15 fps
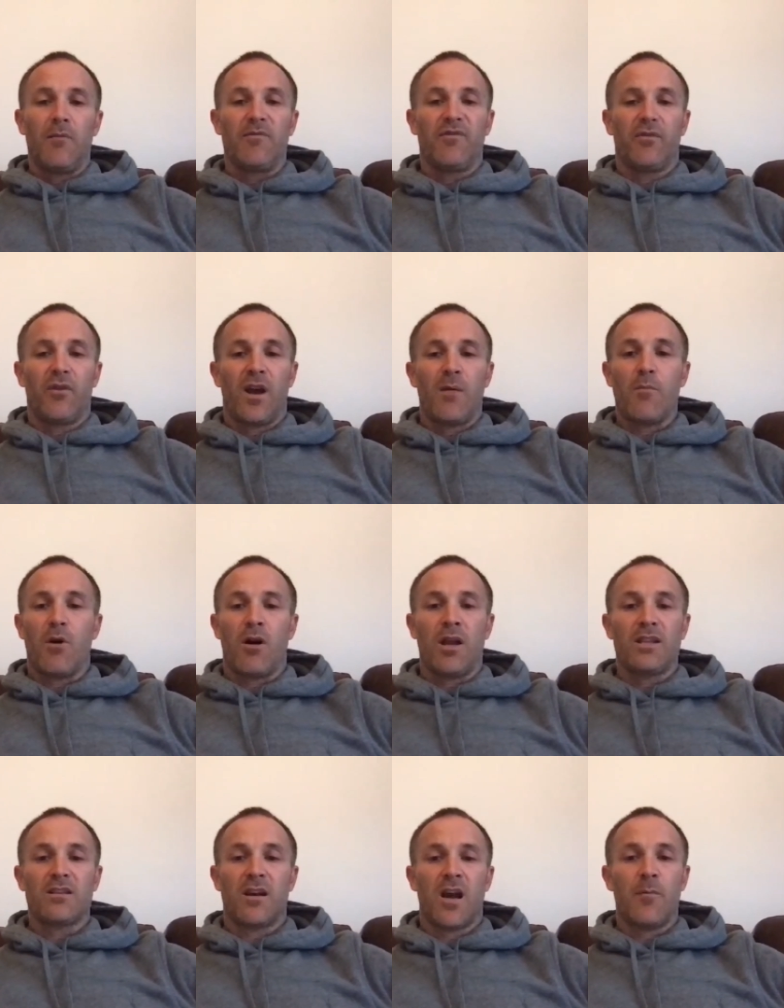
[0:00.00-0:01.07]
throughout
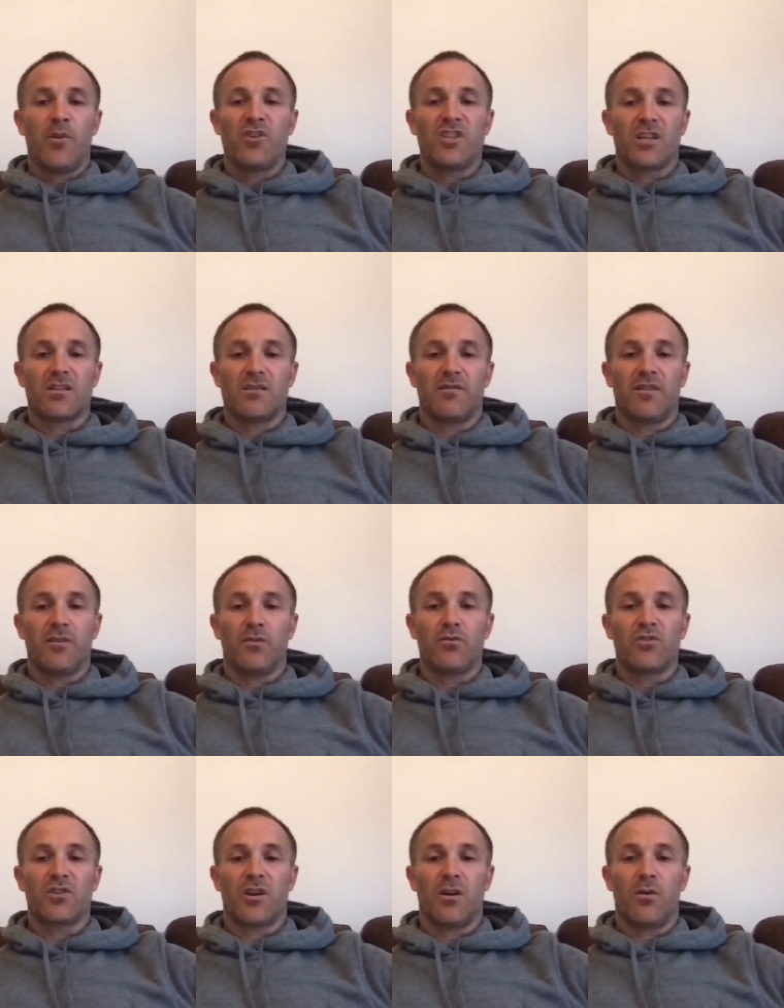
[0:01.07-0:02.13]
my time at
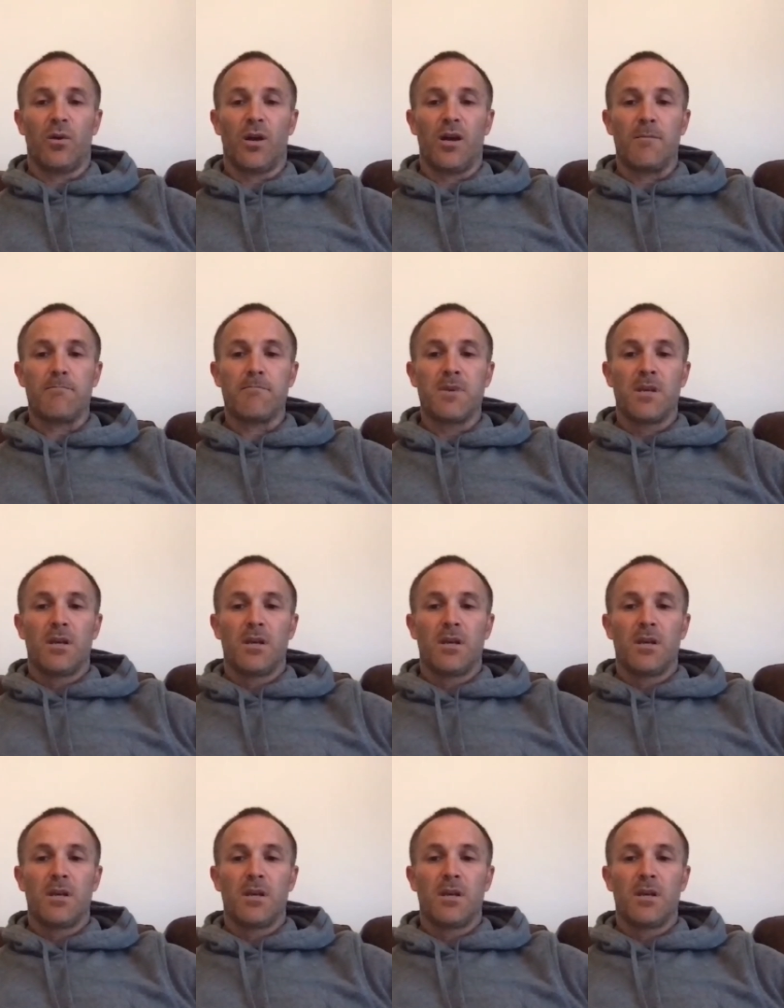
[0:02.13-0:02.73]
Chesterfield. So I